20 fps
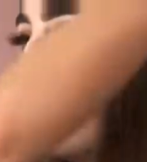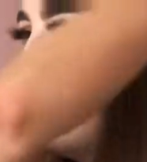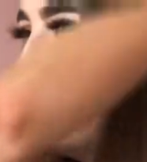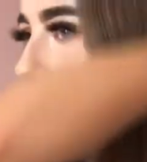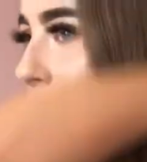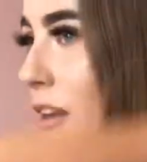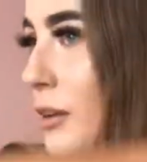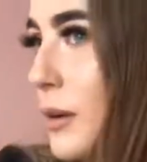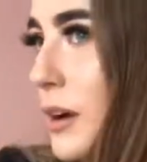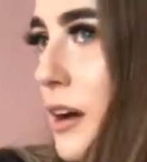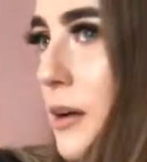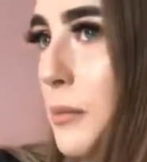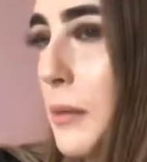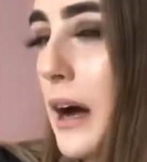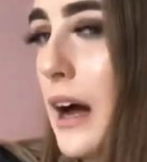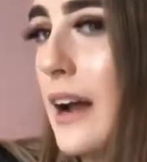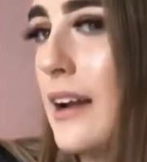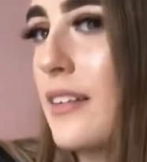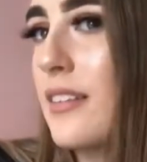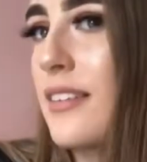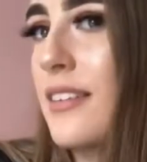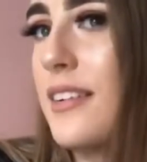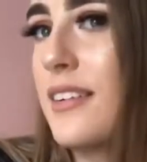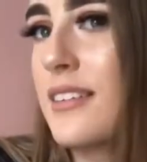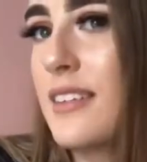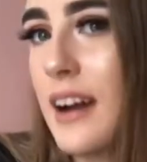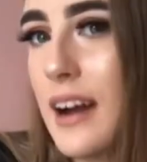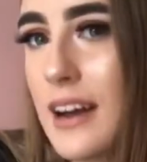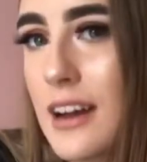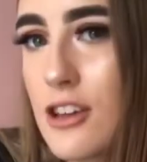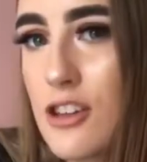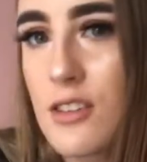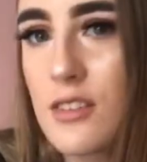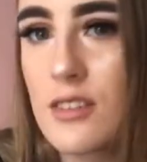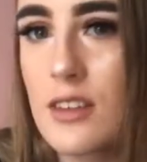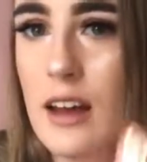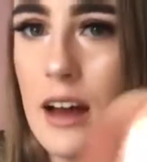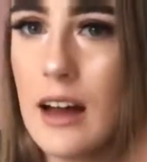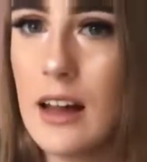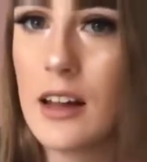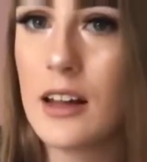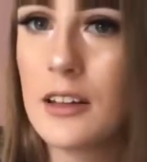Anyway, my hair is so tight as you can tell.